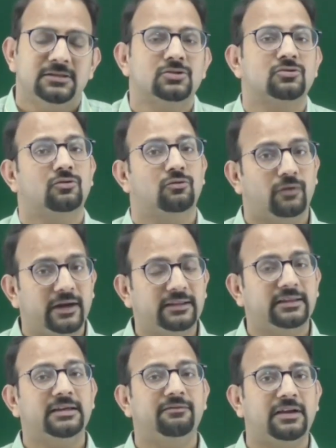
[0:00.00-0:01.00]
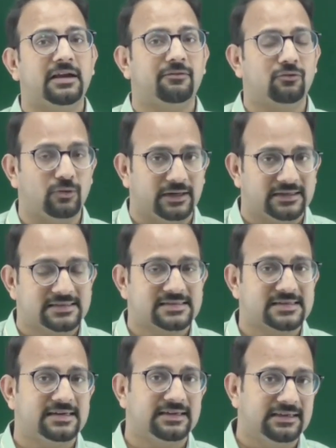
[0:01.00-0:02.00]
So one thing we have to
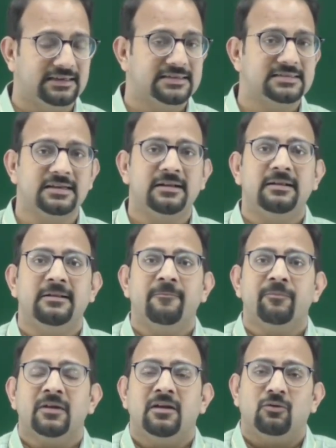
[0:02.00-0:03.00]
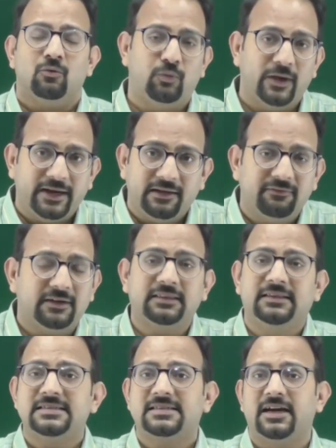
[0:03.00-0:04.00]
understand is, whenever
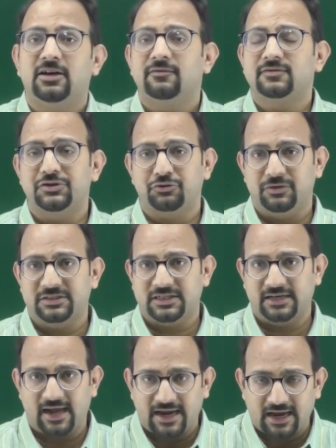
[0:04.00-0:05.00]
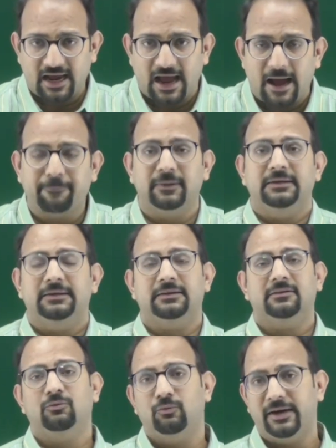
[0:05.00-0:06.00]
this kind of situation happened,
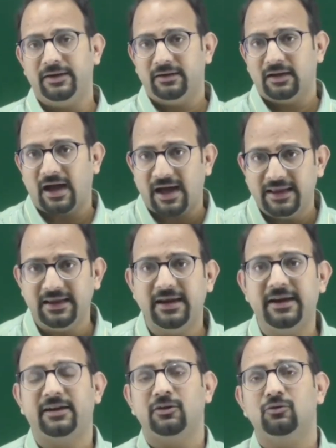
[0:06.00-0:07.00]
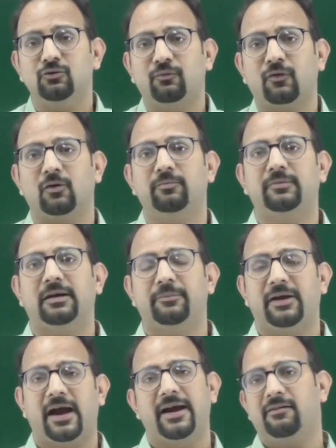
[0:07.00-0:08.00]
when I hit you from the
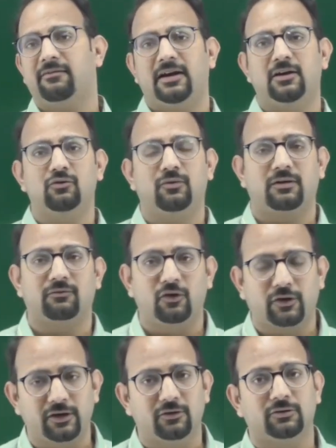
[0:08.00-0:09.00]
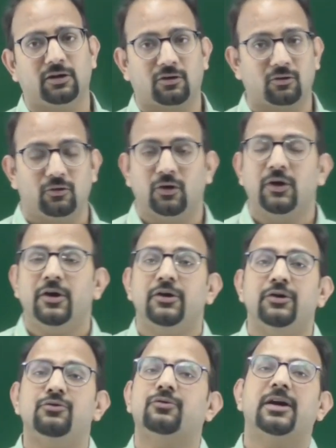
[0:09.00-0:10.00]
behind while you were walking on the road,
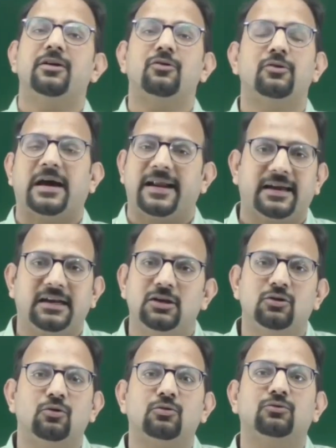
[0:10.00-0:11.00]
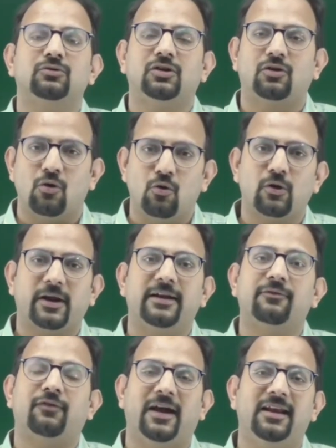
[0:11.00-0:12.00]
you cannot directly go to the court
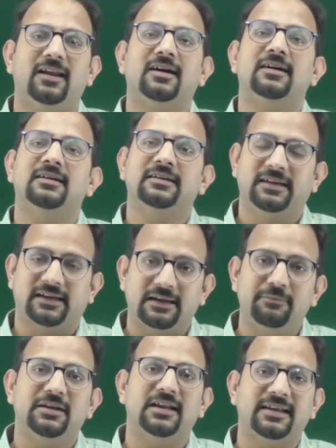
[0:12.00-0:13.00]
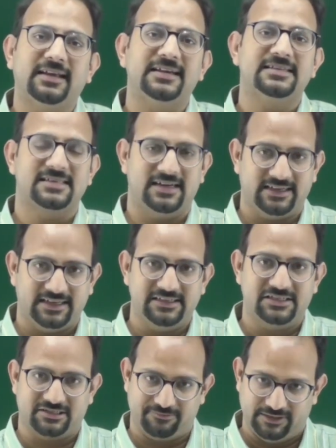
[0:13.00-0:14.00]
and file a criminal case
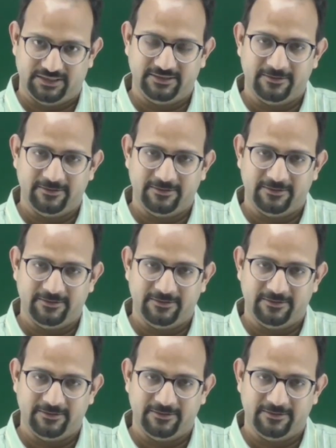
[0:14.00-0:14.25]
against me.